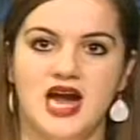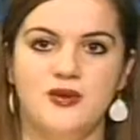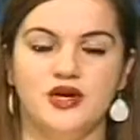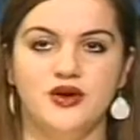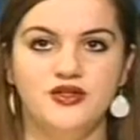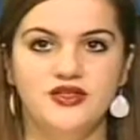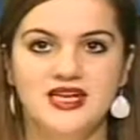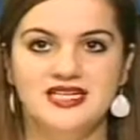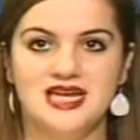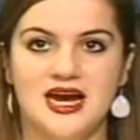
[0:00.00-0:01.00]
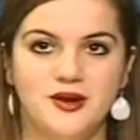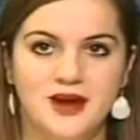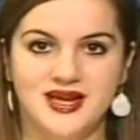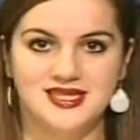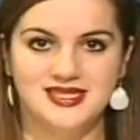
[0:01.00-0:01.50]
I would go through the entire
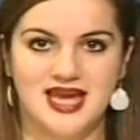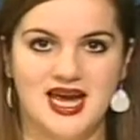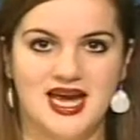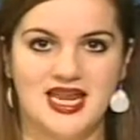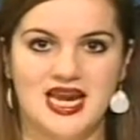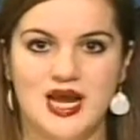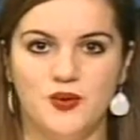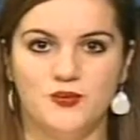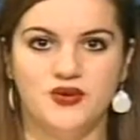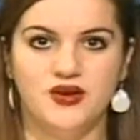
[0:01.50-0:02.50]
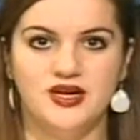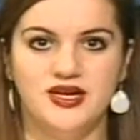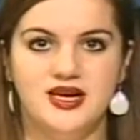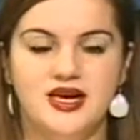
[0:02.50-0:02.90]
body scan and I would put